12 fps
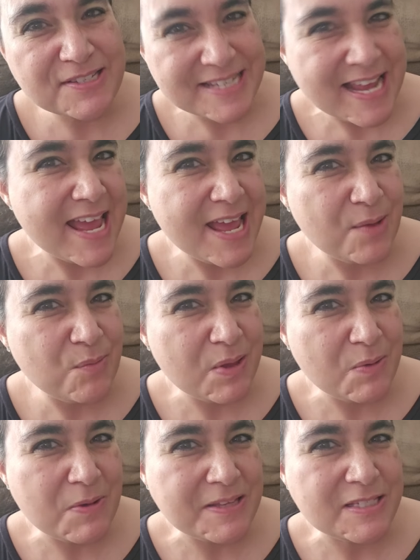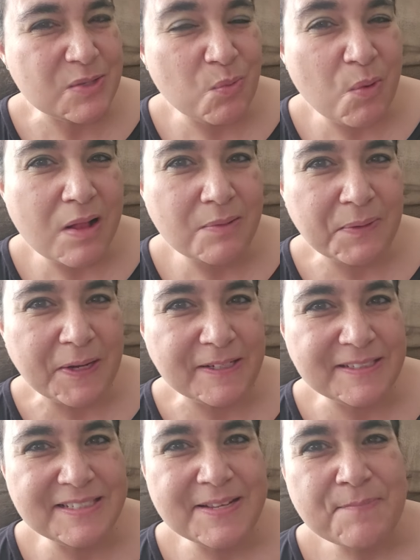day we went to
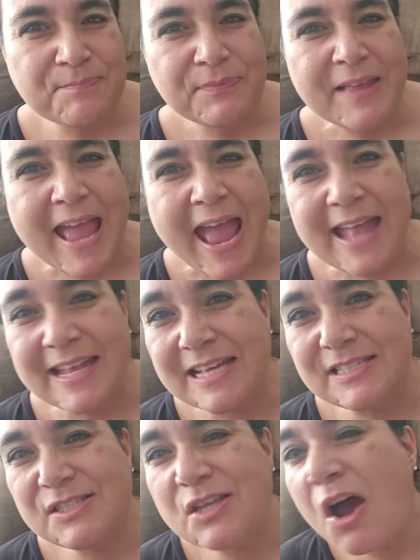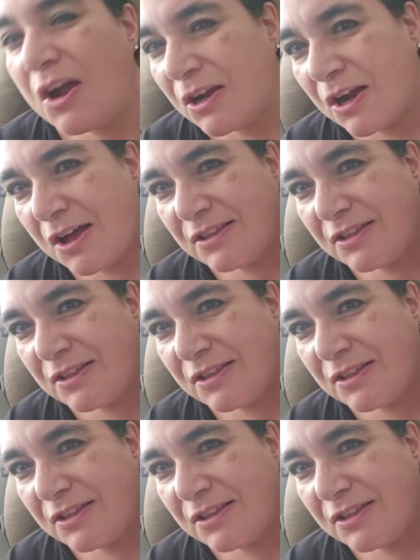Walmart and I saw her